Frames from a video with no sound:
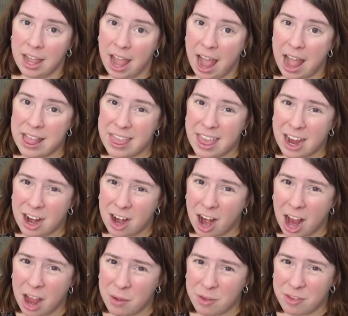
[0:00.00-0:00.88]
And there
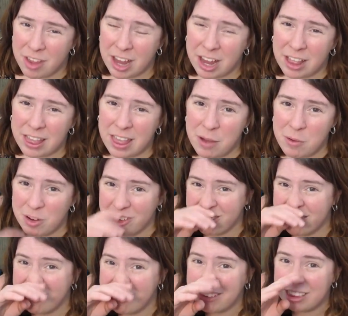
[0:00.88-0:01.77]
I was like, they were
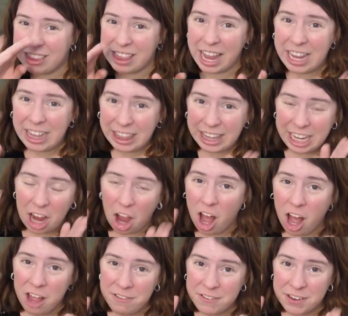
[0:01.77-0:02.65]
slightly
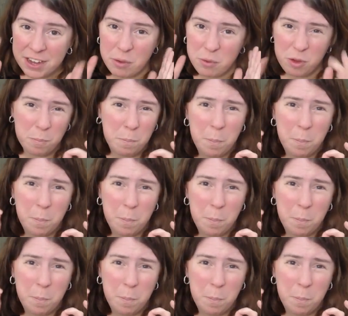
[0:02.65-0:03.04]
off and it was